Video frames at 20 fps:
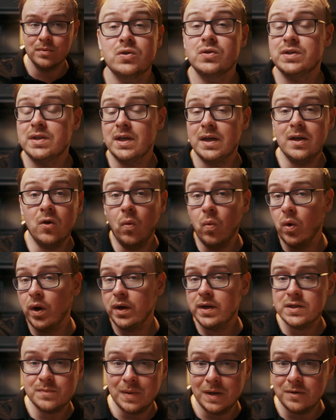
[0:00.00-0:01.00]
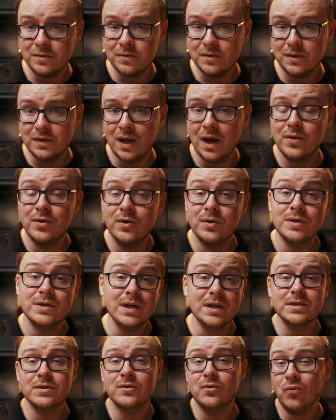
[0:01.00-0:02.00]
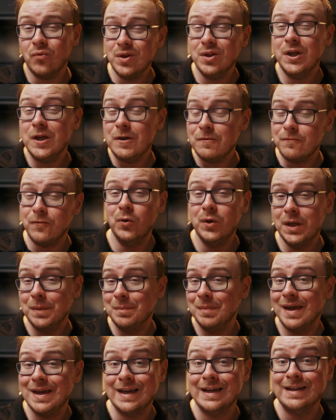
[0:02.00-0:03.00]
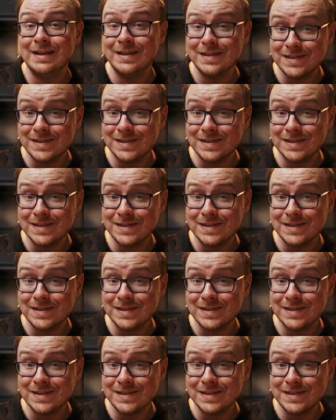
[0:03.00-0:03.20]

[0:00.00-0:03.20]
So saying one is better than the other doesn't really fully make any